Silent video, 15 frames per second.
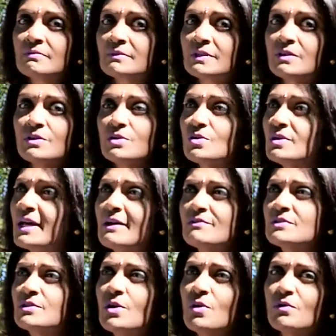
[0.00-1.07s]
you don't have
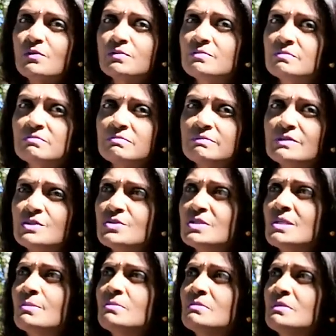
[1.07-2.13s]
to go to
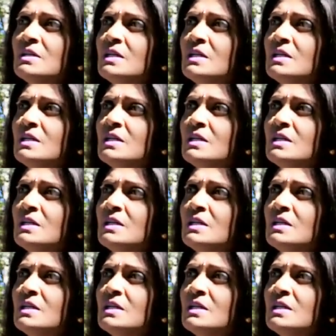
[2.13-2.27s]
some